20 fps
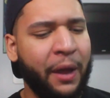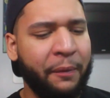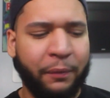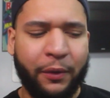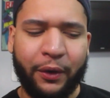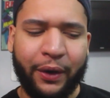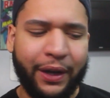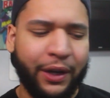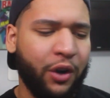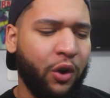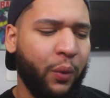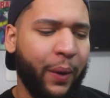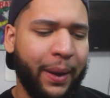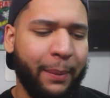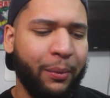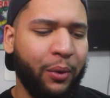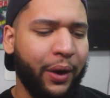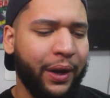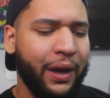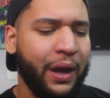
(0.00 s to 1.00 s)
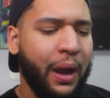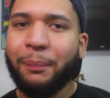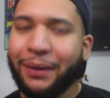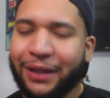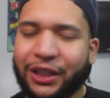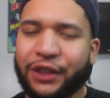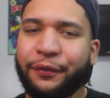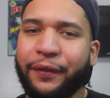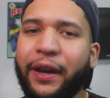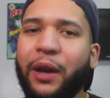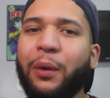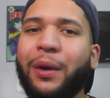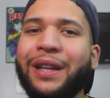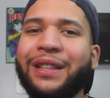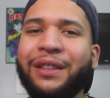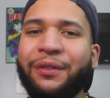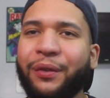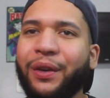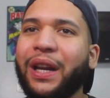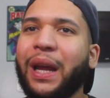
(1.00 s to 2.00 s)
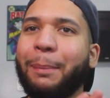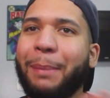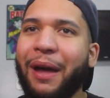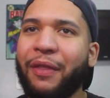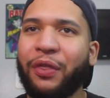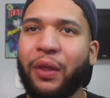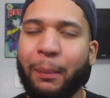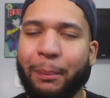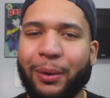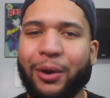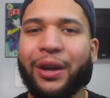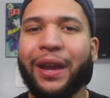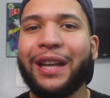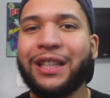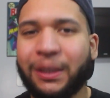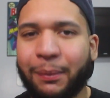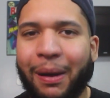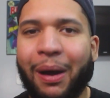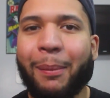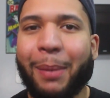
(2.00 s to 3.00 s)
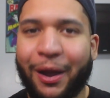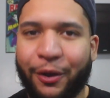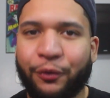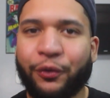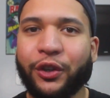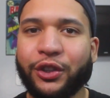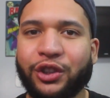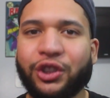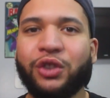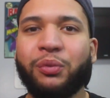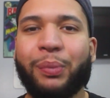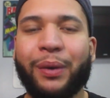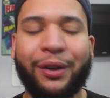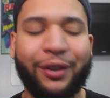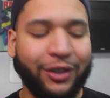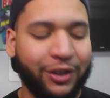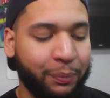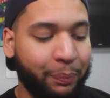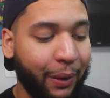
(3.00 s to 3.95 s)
there ain't no way, boy. But this video isn't really about the book, it's about my first experience.